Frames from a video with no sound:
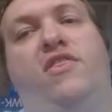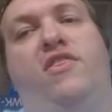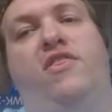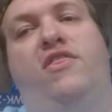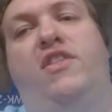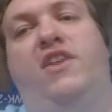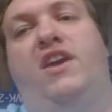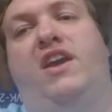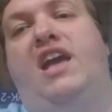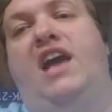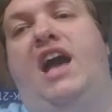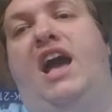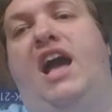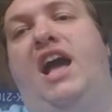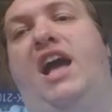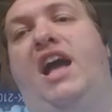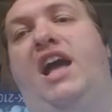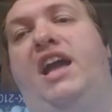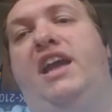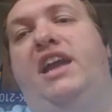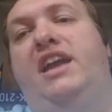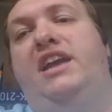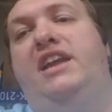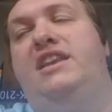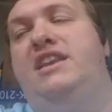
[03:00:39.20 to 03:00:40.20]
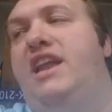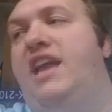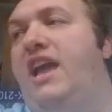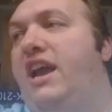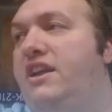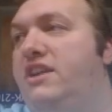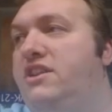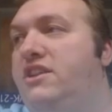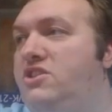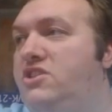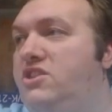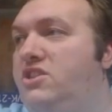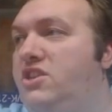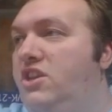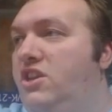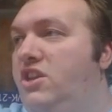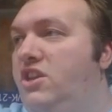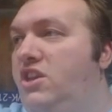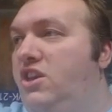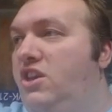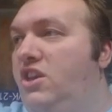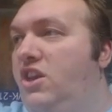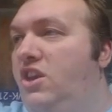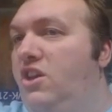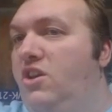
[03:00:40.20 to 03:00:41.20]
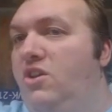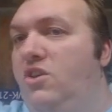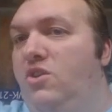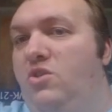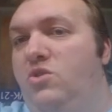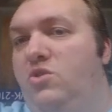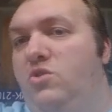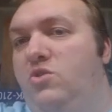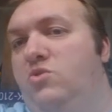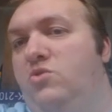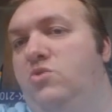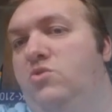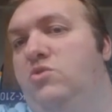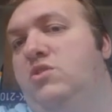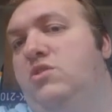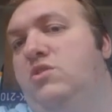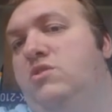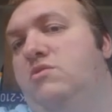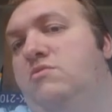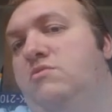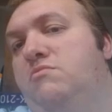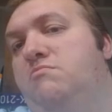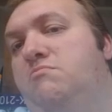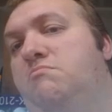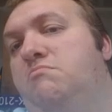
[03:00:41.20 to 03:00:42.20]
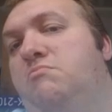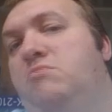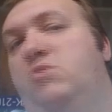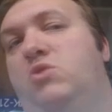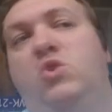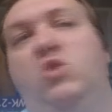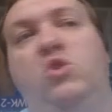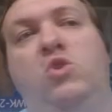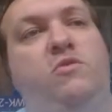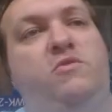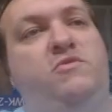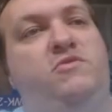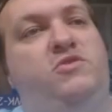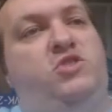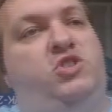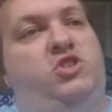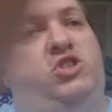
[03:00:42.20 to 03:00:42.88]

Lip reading: the guy next to you moves